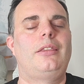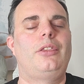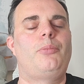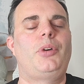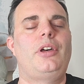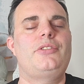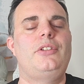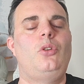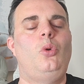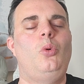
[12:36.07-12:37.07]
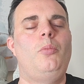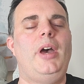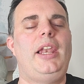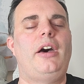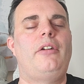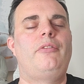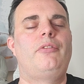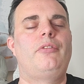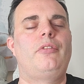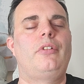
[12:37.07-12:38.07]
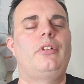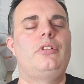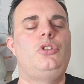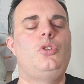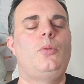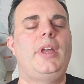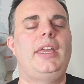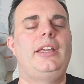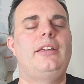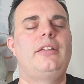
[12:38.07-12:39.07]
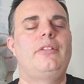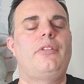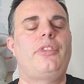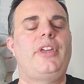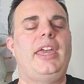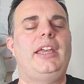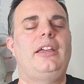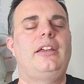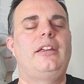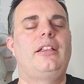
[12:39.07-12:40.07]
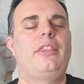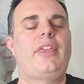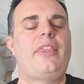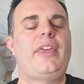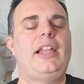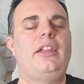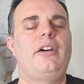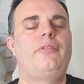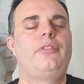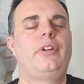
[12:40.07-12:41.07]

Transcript: the person whom I love doing the thing that they love.